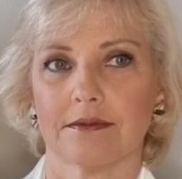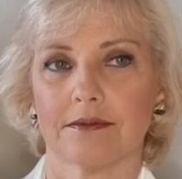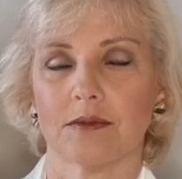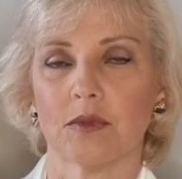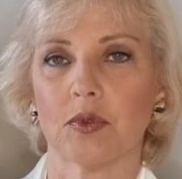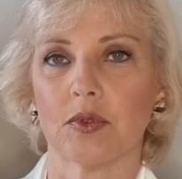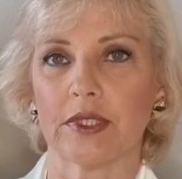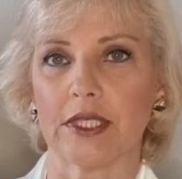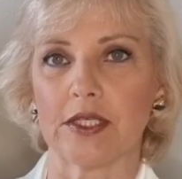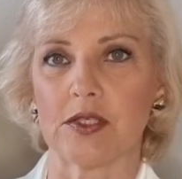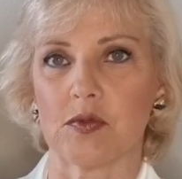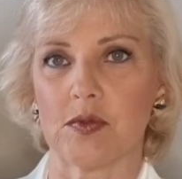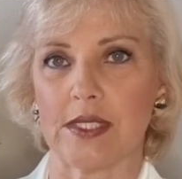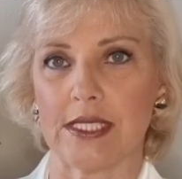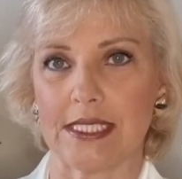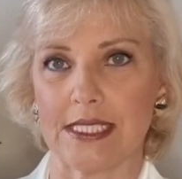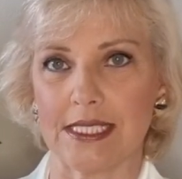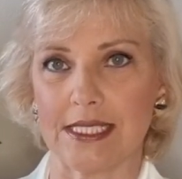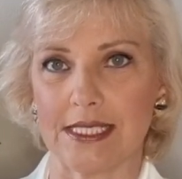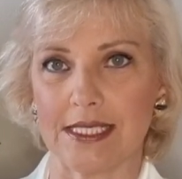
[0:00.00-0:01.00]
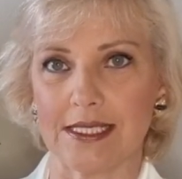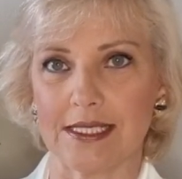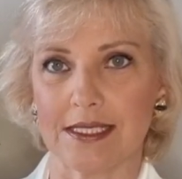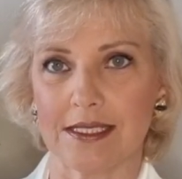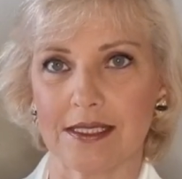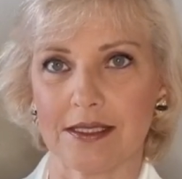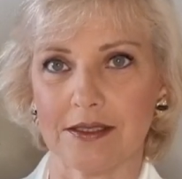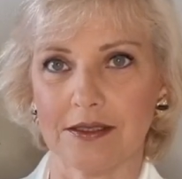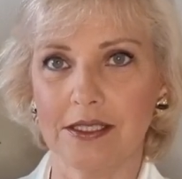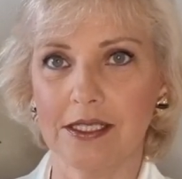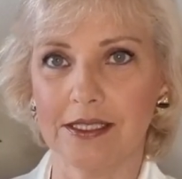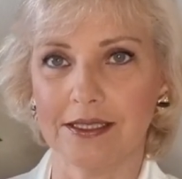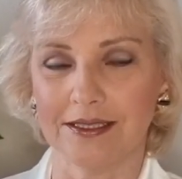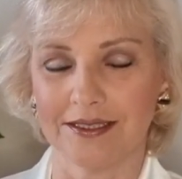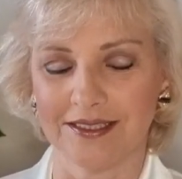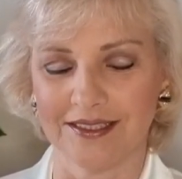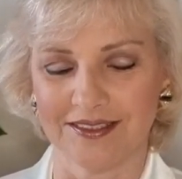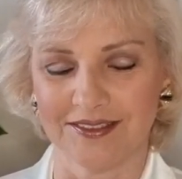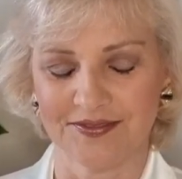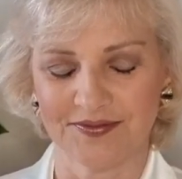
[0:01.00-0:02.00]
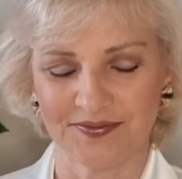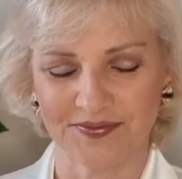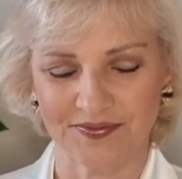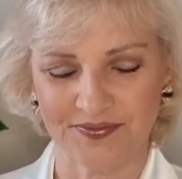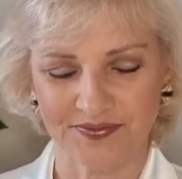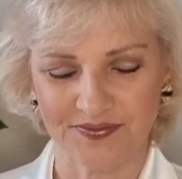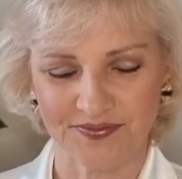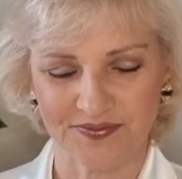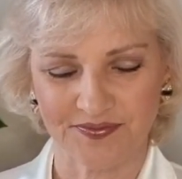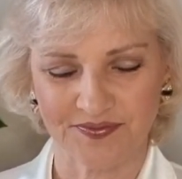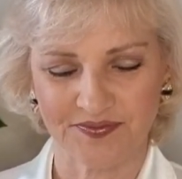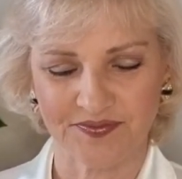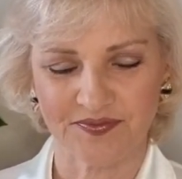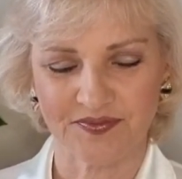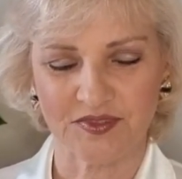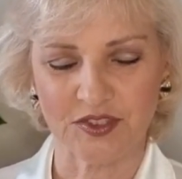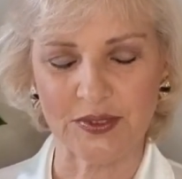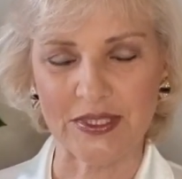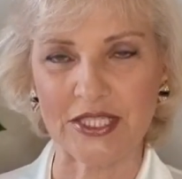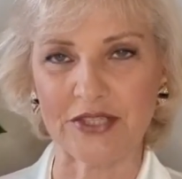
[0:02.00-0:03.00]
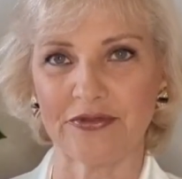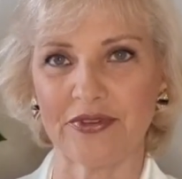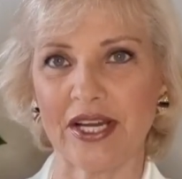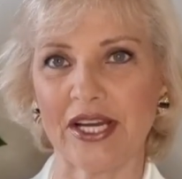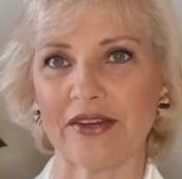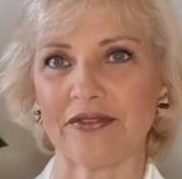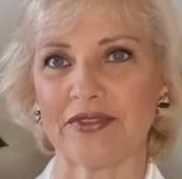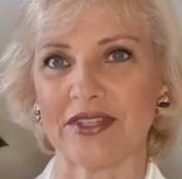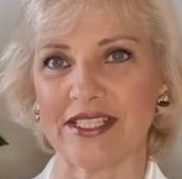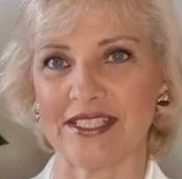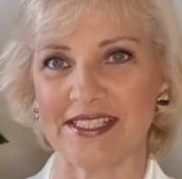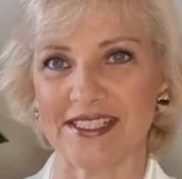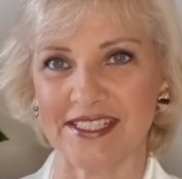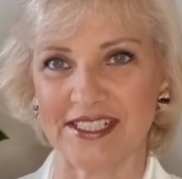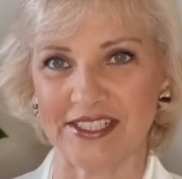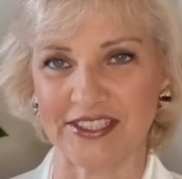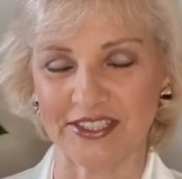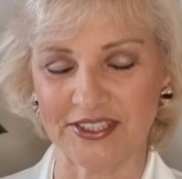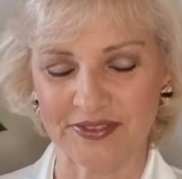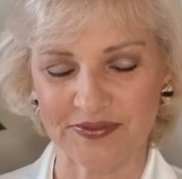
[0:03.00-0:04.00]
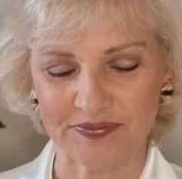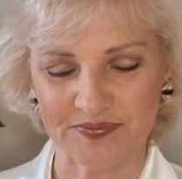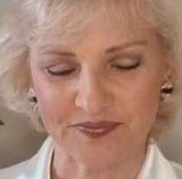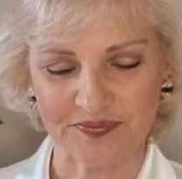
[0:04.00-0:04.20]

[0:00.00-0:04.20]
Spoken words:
more than 20 years ago, 25 years ago.